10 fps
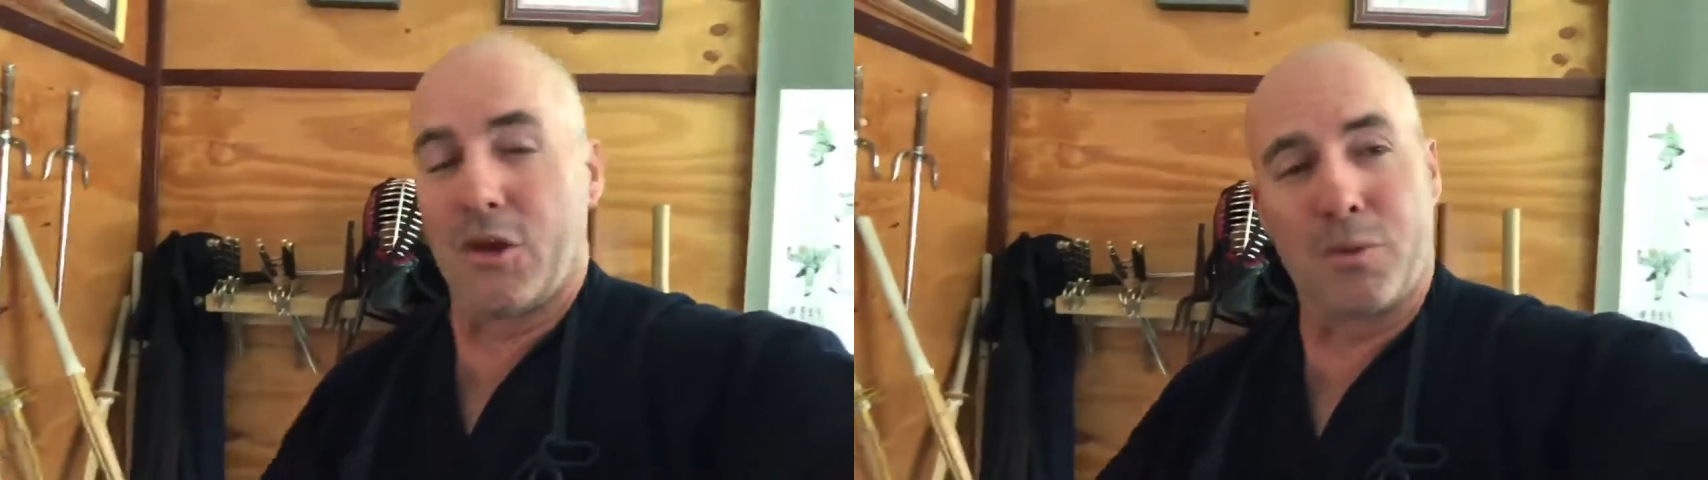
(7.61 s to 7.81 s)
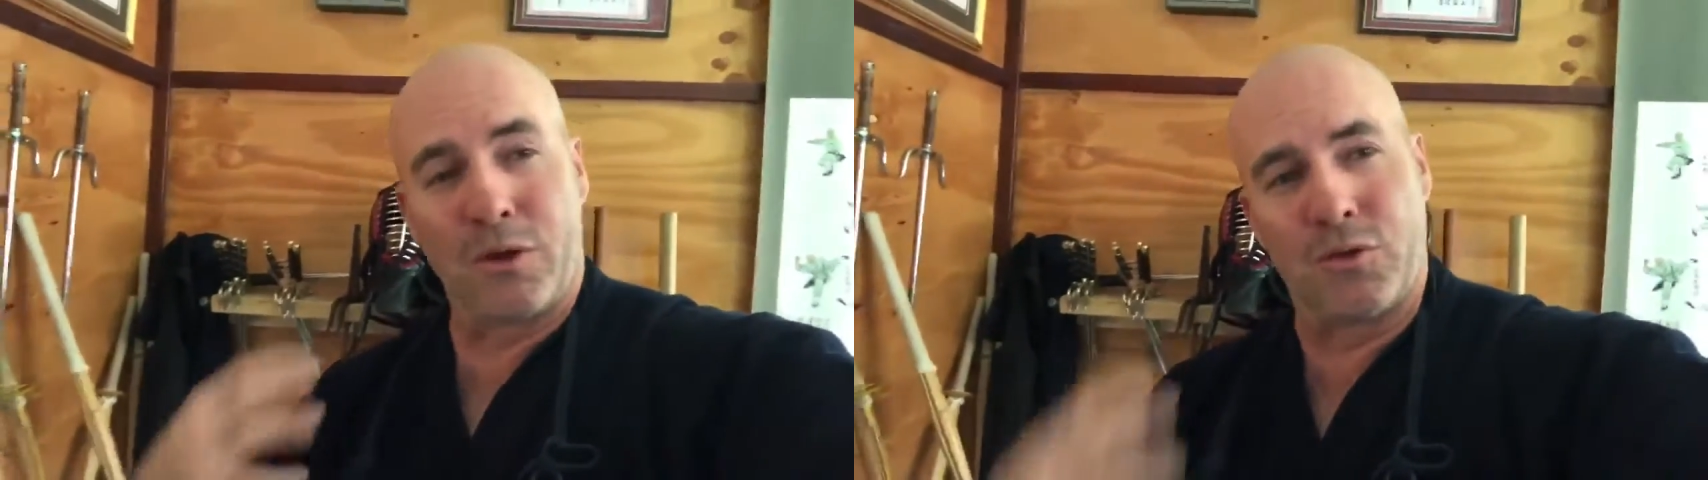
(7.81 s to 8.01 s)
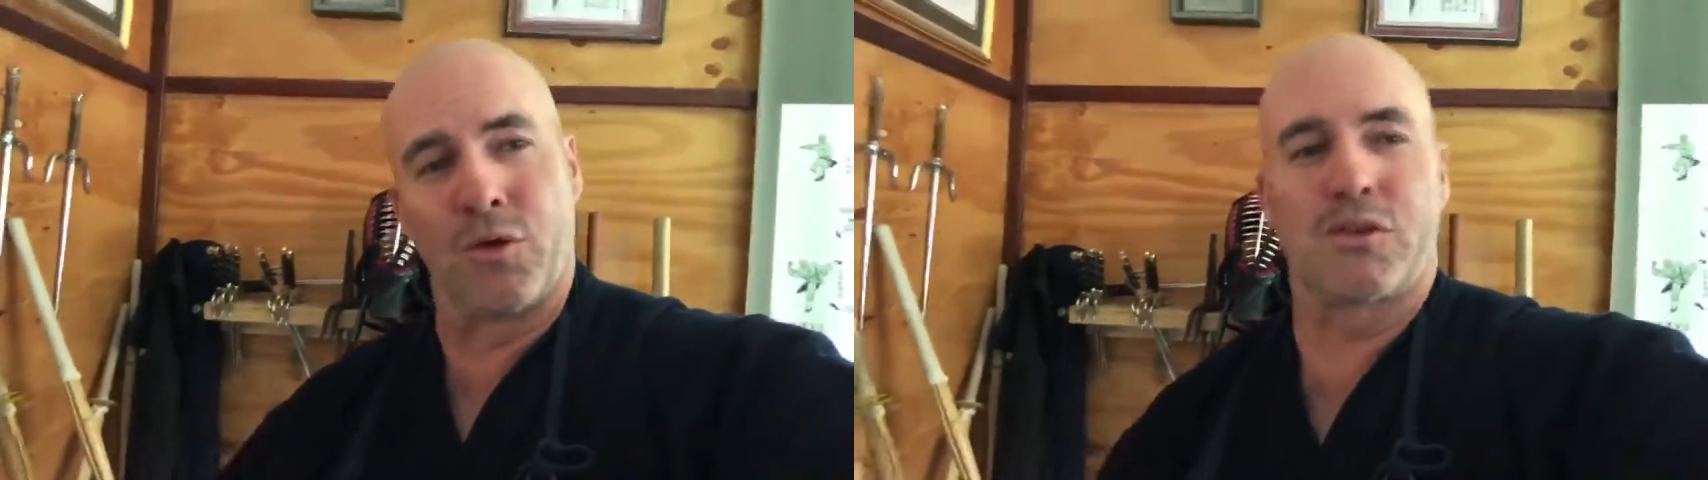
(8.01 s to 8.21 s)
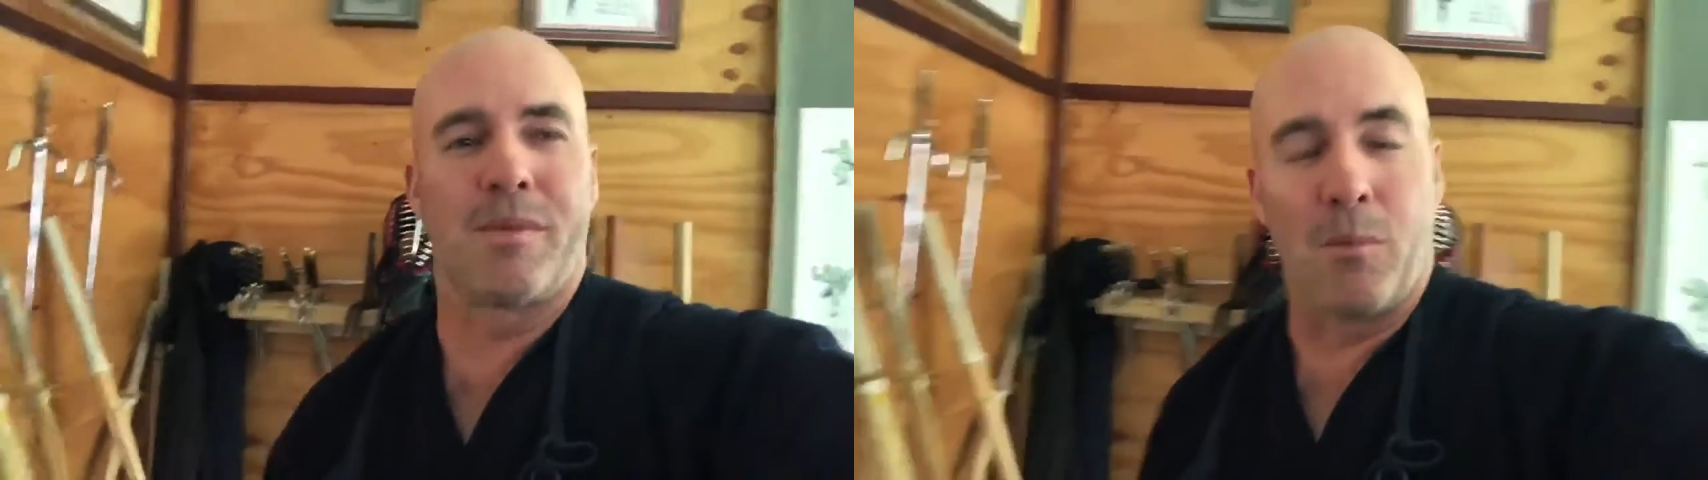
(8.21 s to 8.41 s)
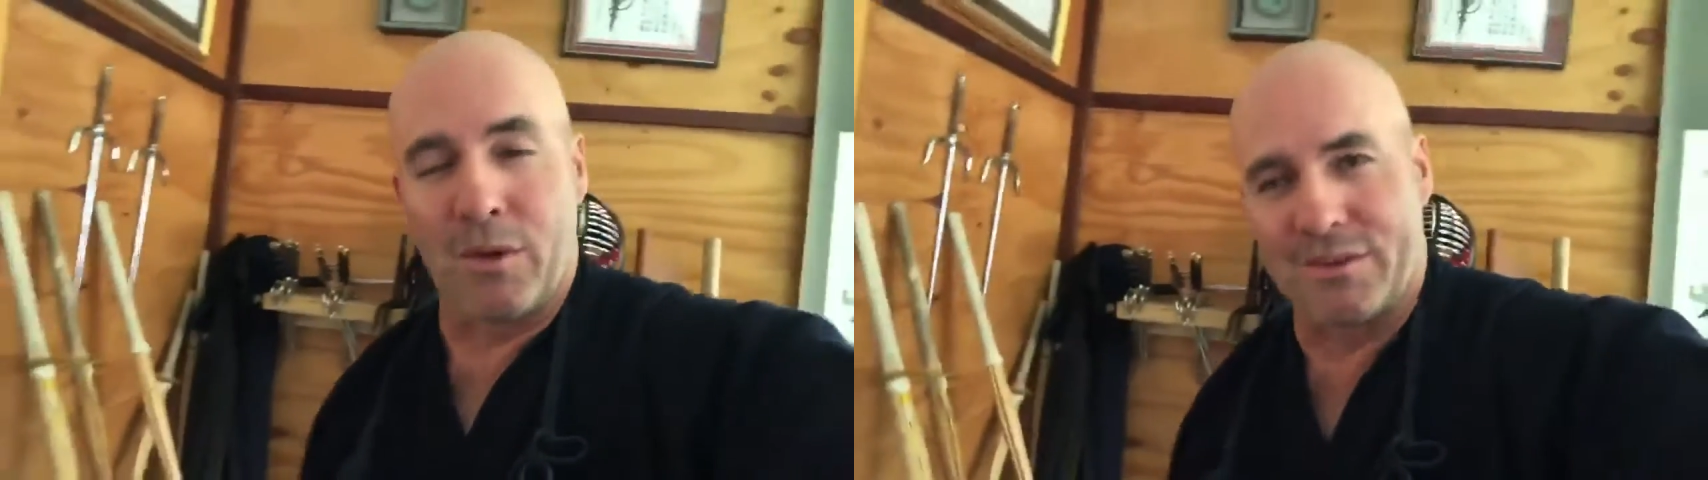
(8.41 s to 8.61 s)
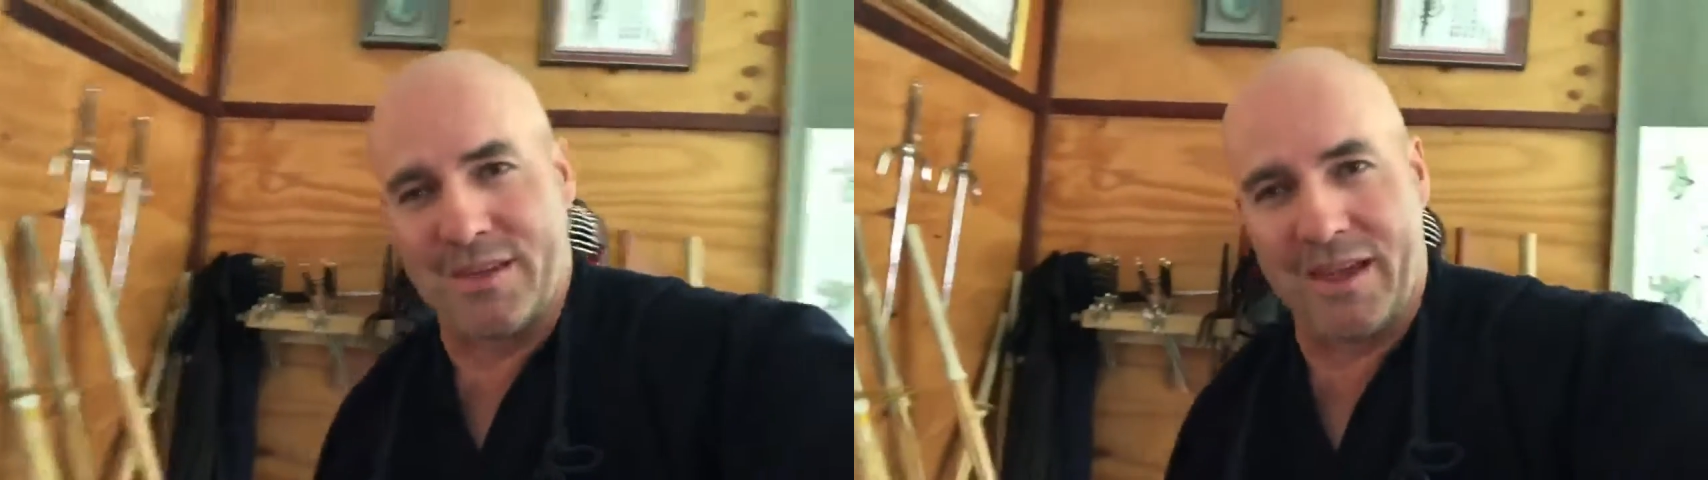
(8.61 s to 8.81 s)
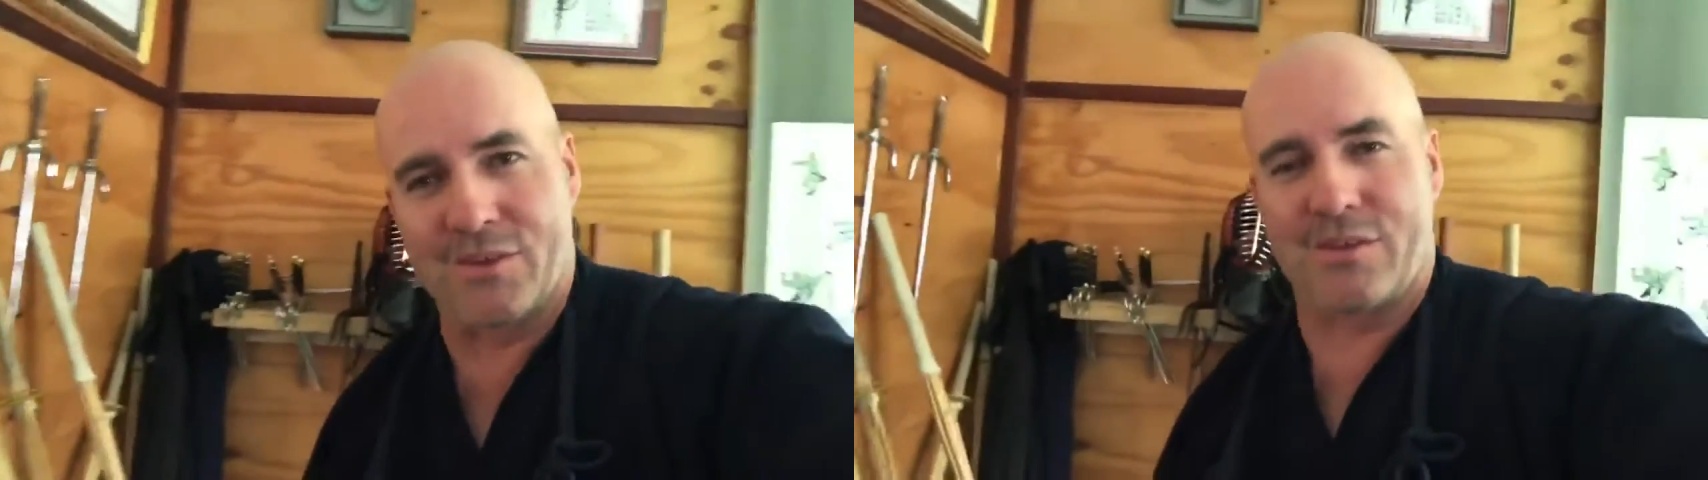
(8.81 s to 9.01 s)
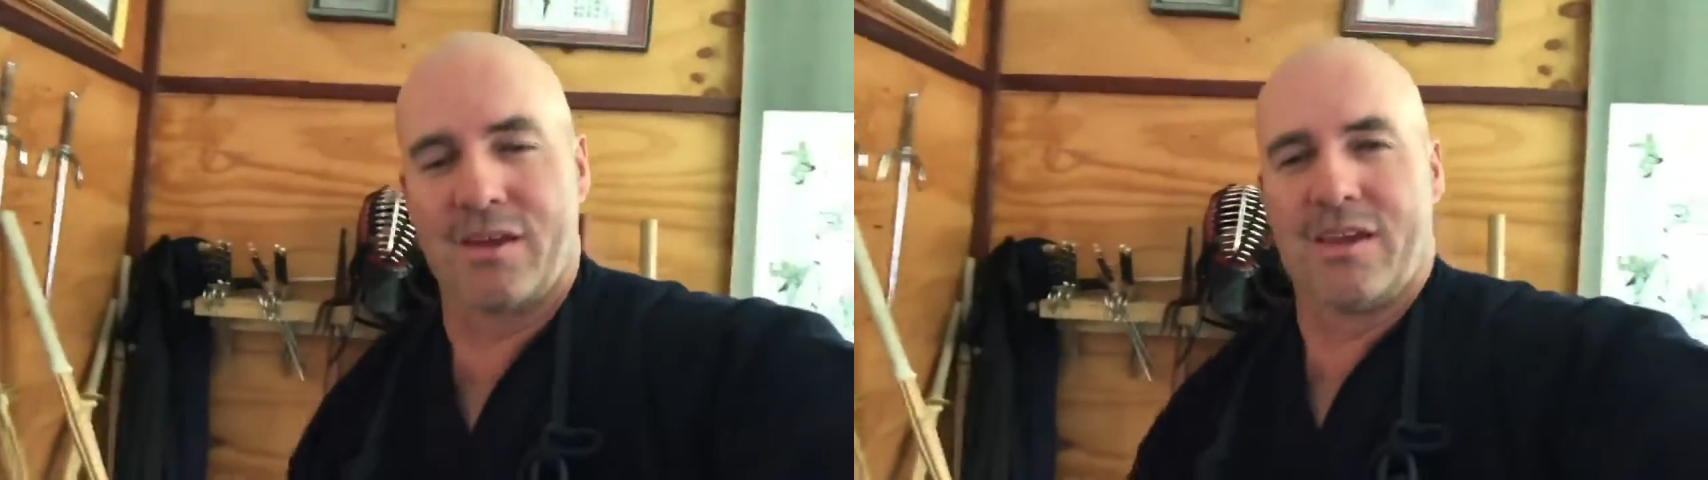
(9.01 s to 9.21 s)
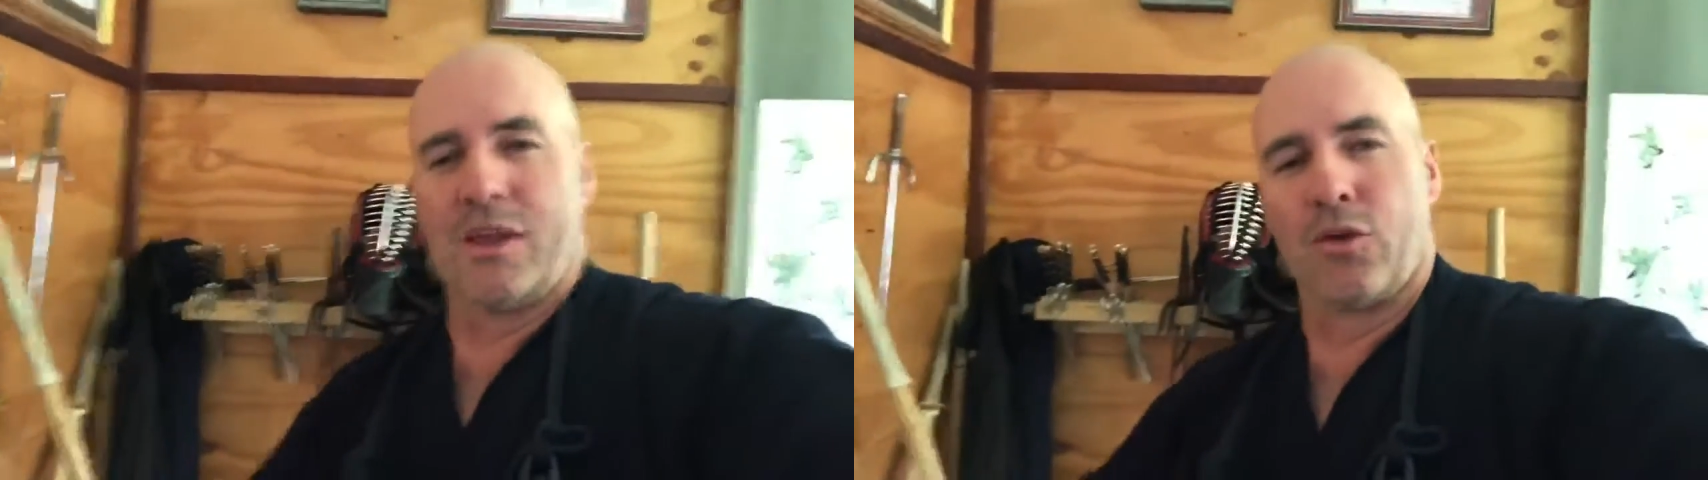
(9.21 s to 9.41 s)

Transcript: I just want to talk about what it takes